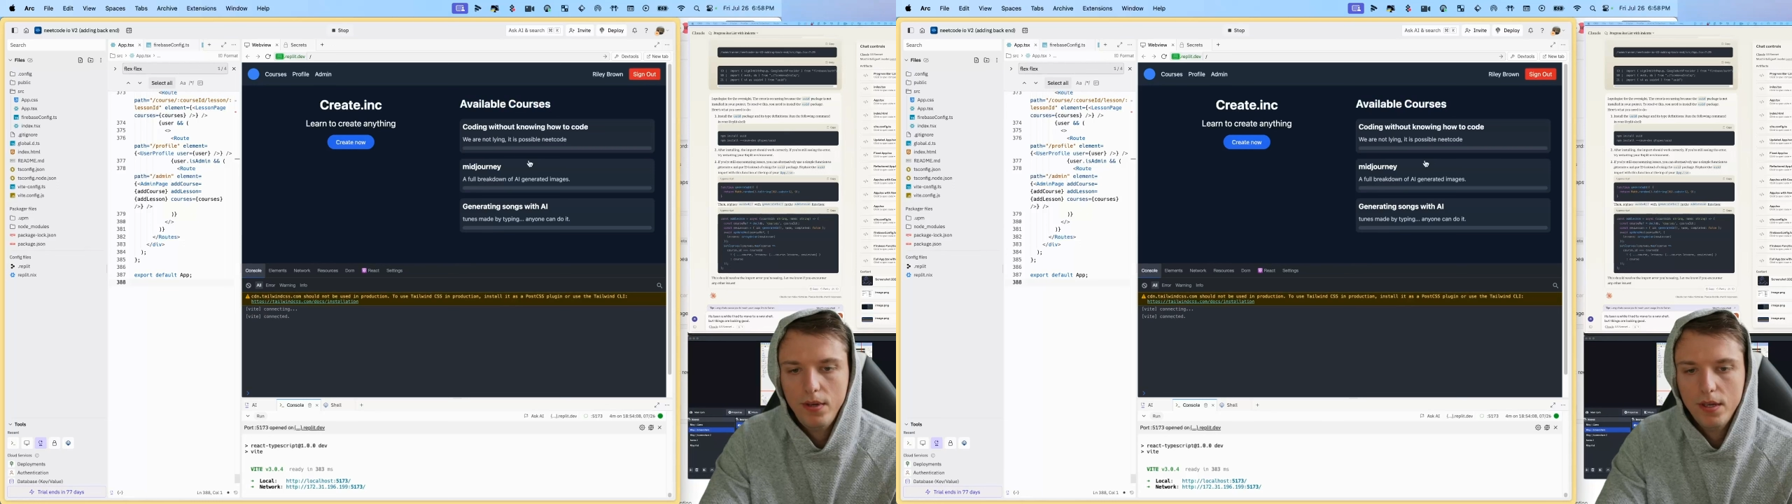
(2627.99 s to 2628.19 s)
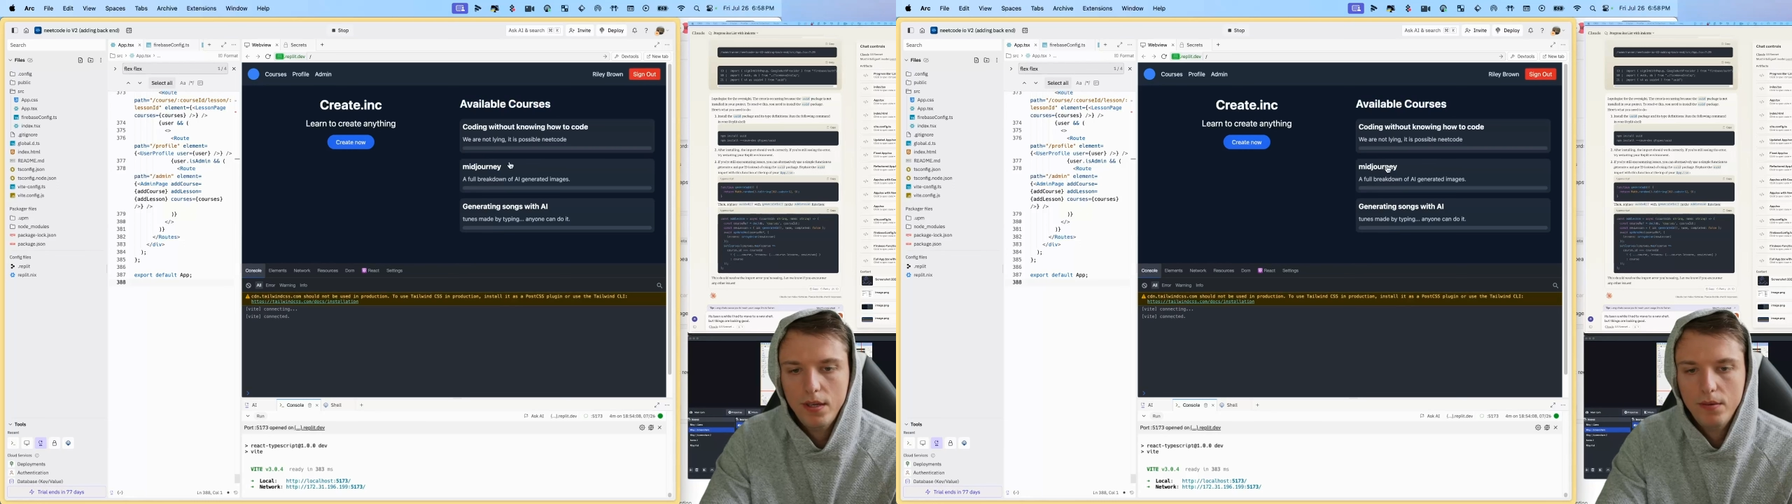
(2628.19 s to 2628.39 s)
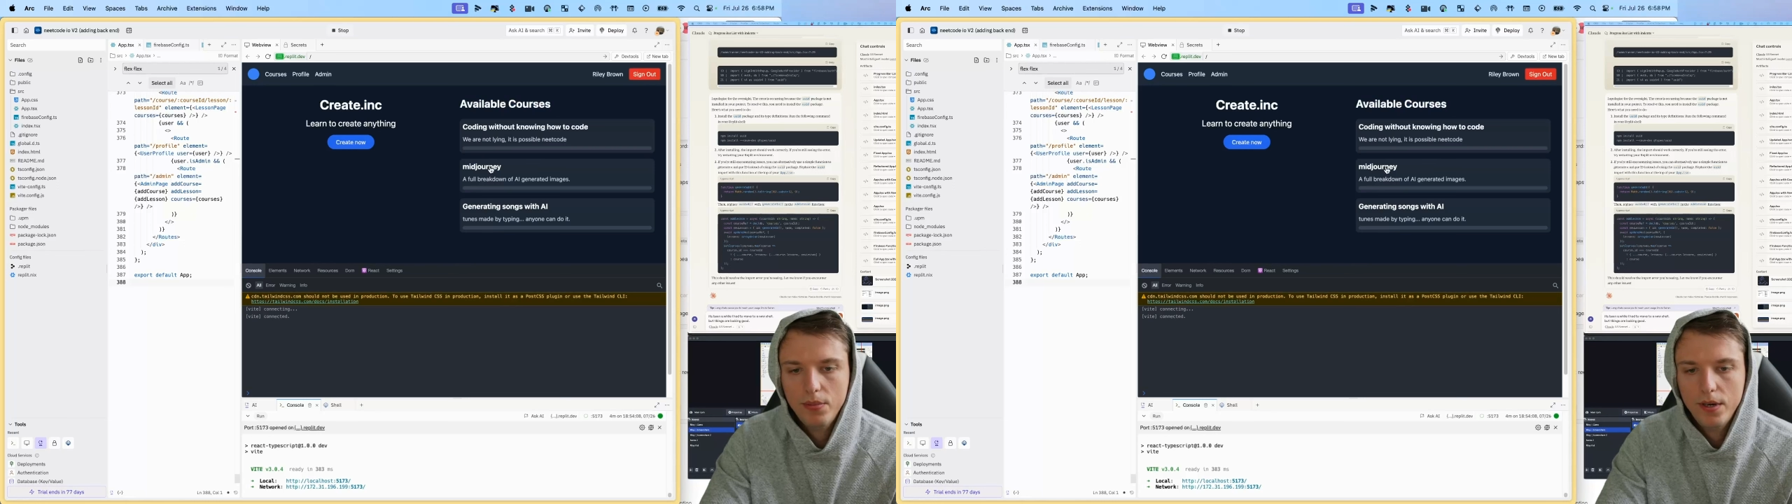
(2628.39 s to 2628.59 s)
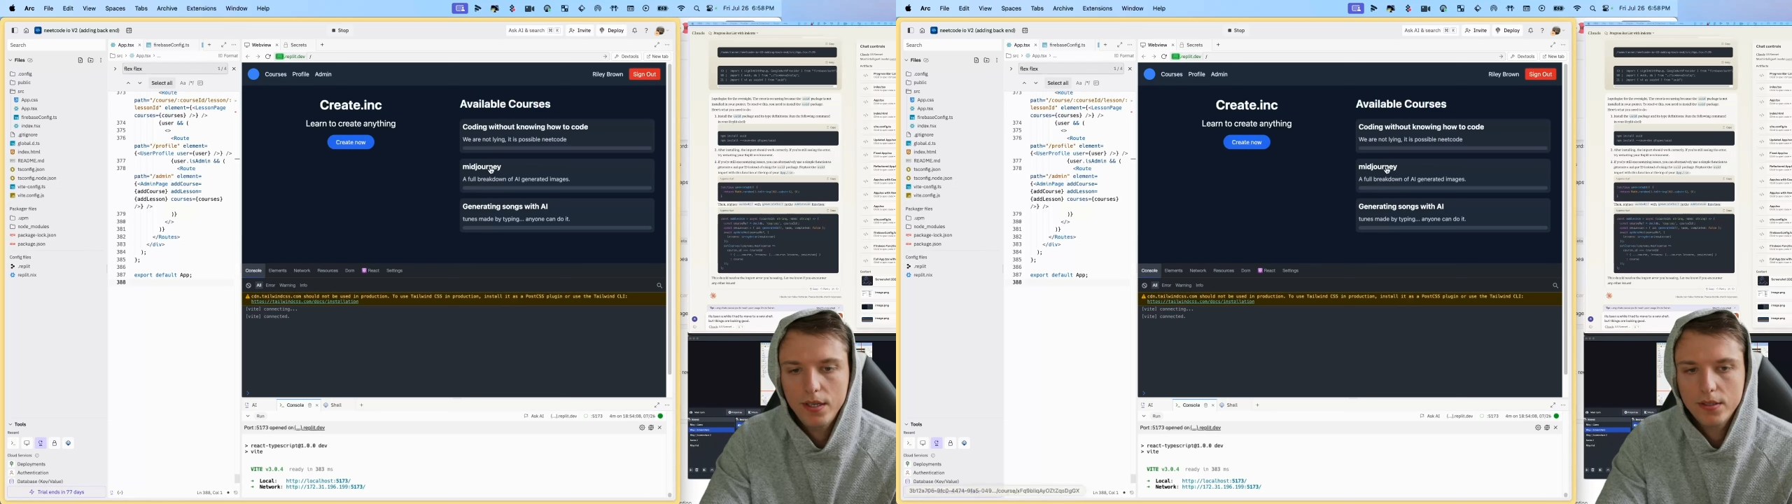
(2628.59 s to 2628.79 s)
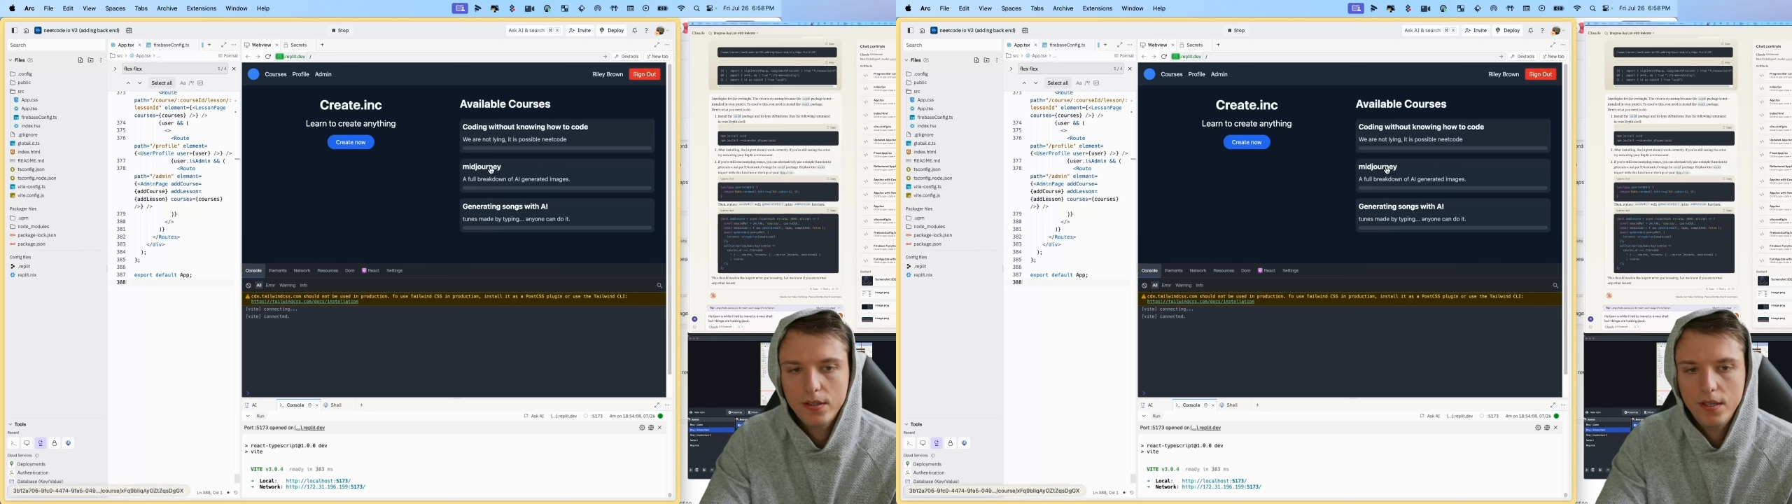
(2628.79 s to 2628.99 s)
can
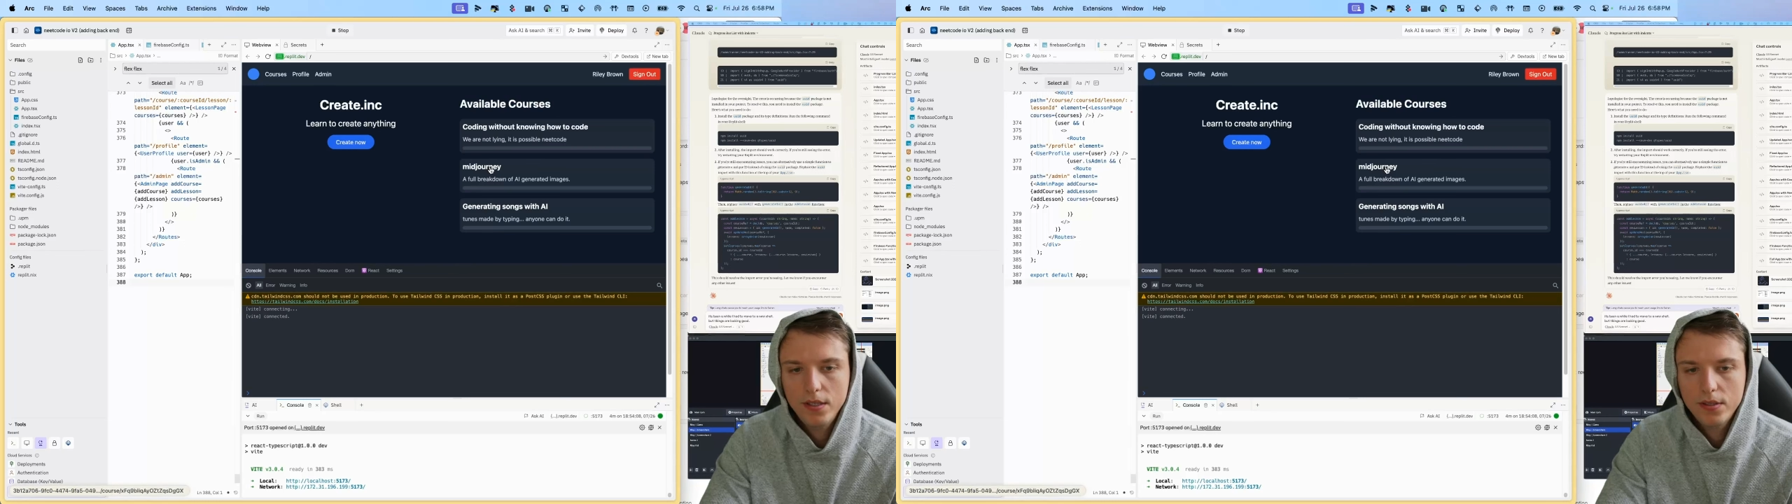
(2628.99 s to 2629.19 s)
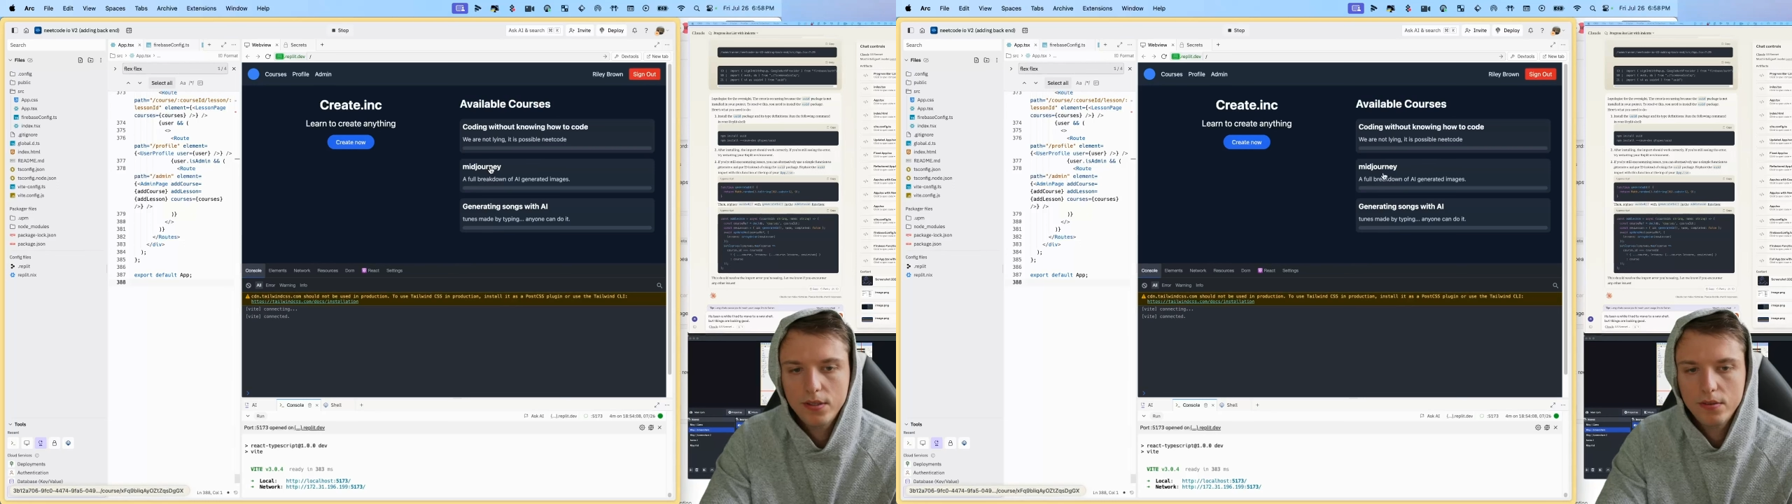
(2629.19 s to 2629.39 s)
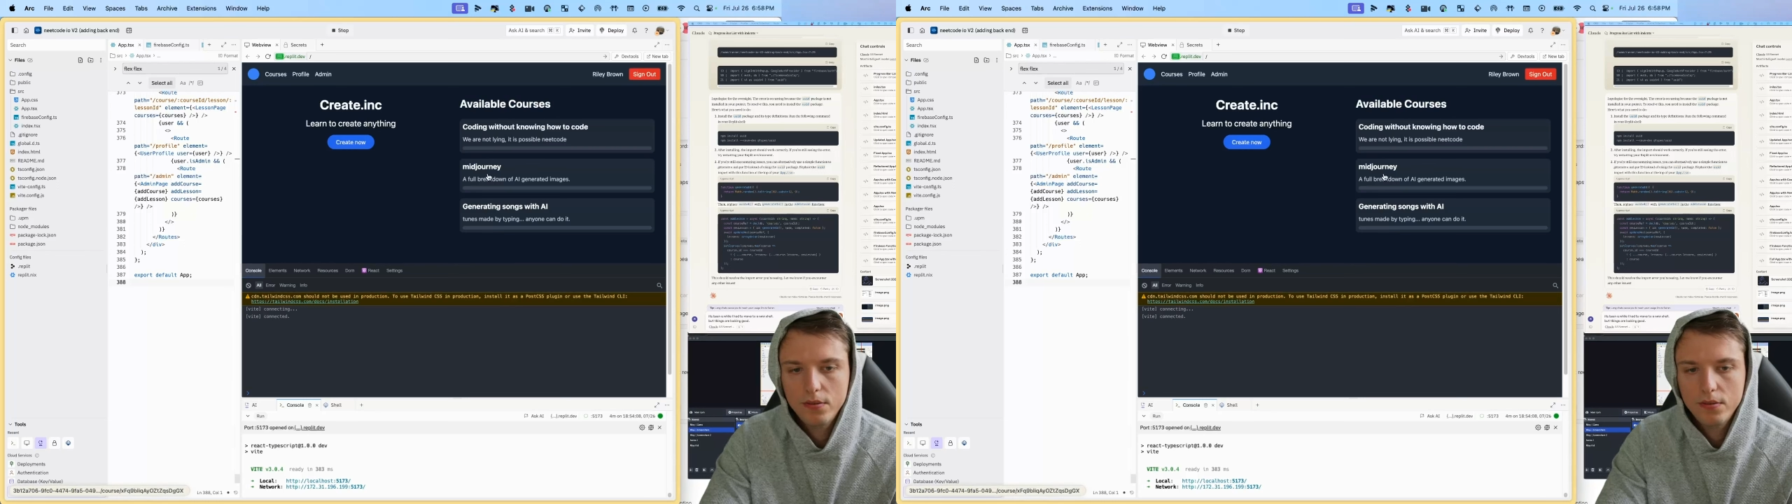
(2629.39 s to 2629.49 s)
press this